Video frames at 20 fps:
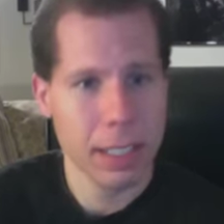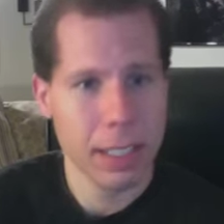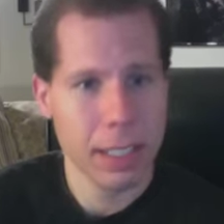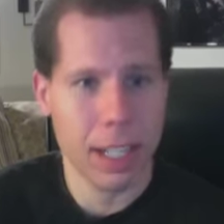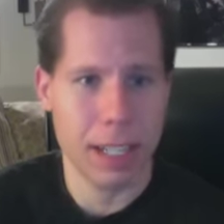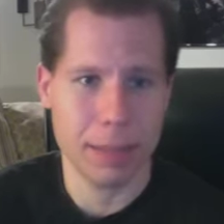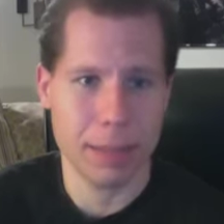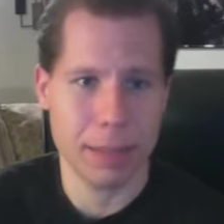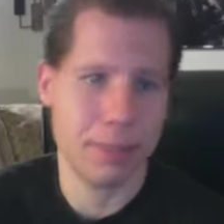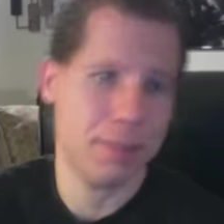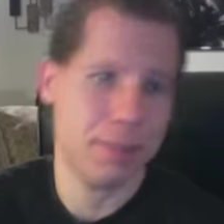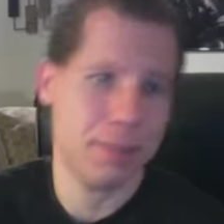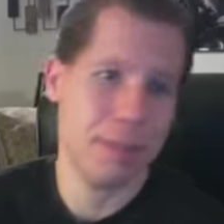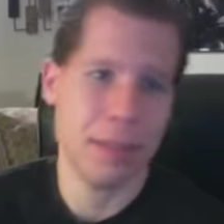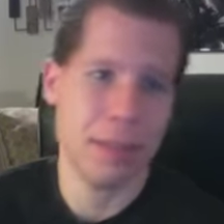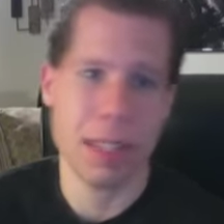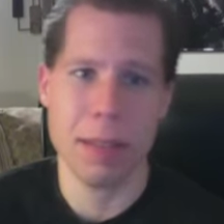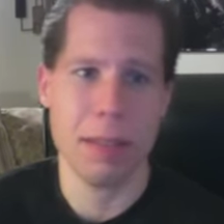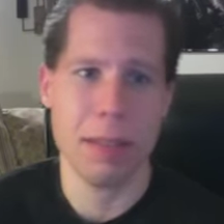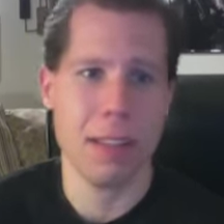And
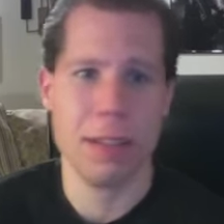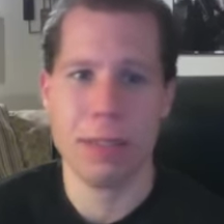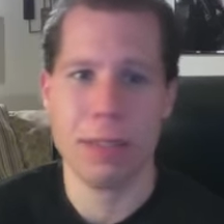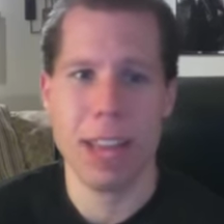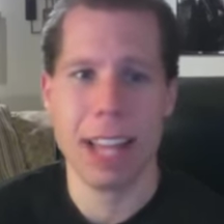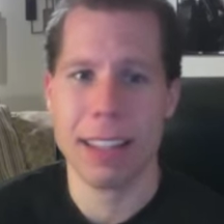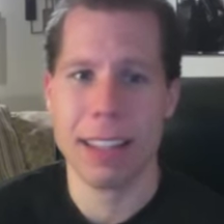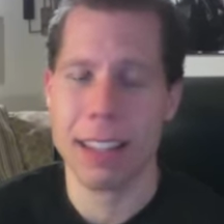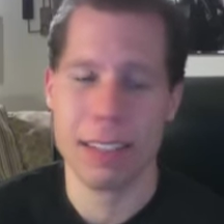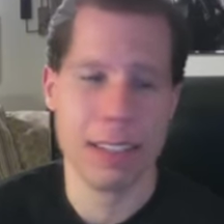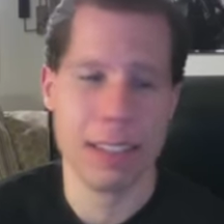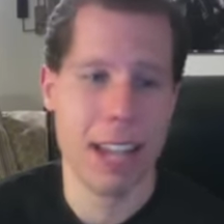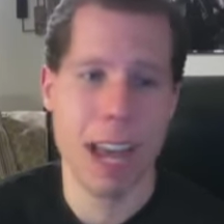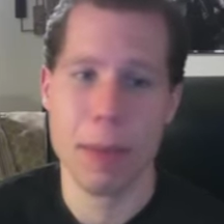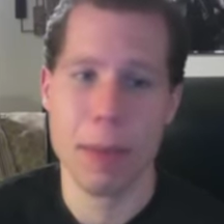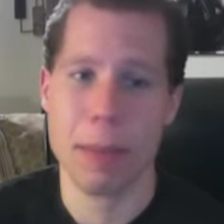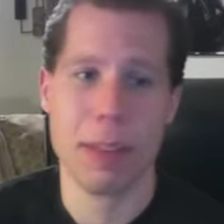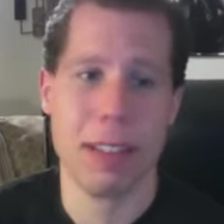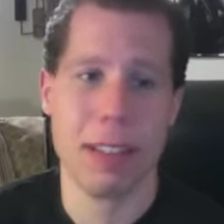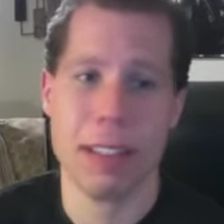if that doesn't
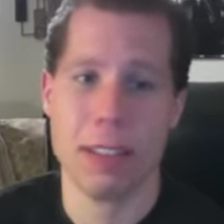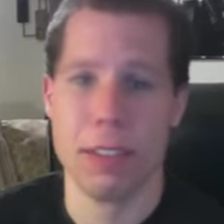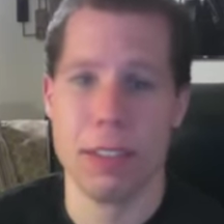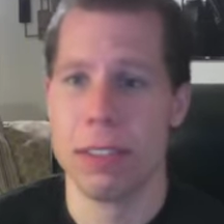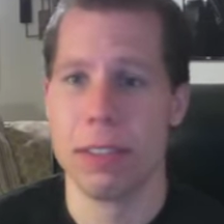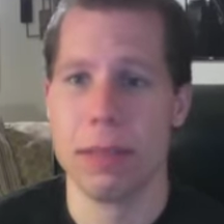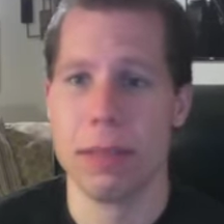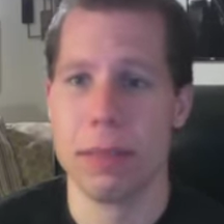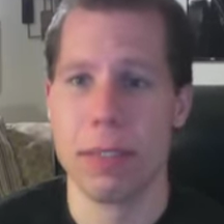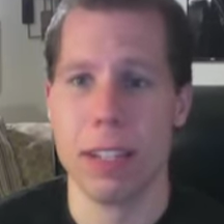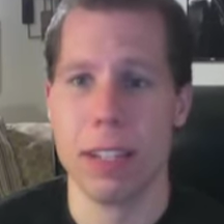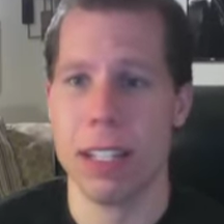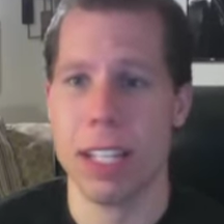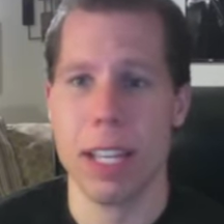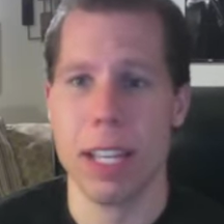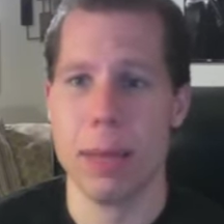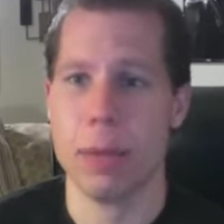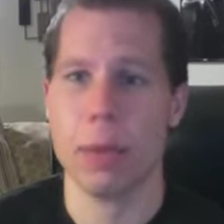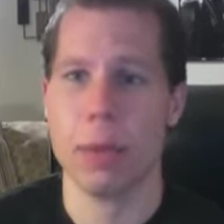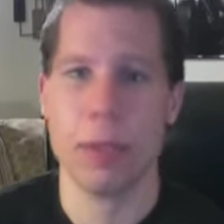happen, he's just going to
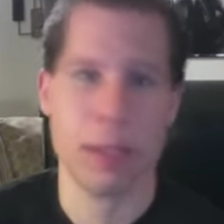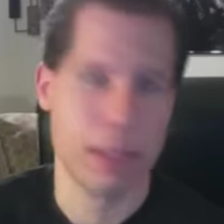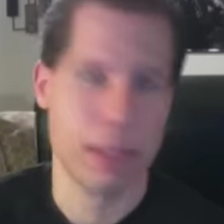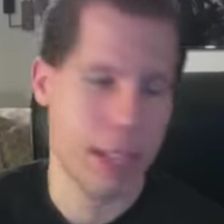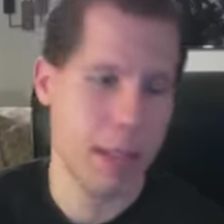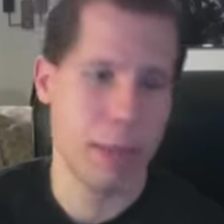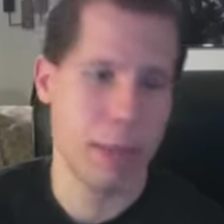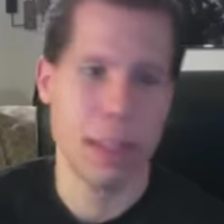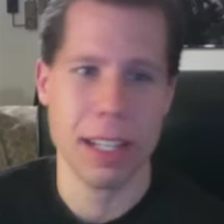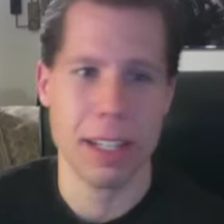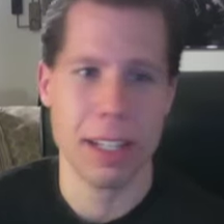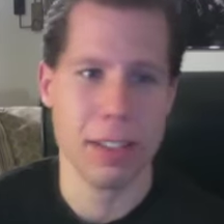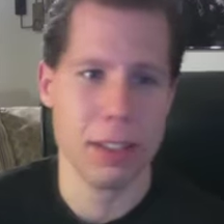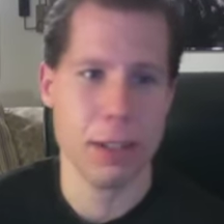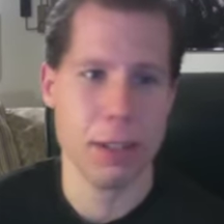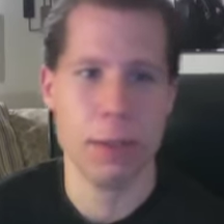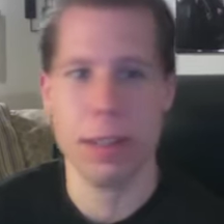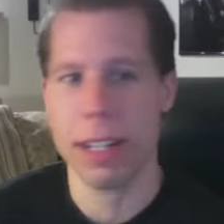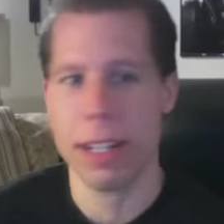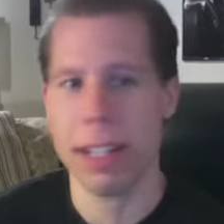keep doing the same thing he's
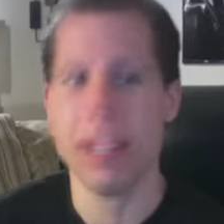doing.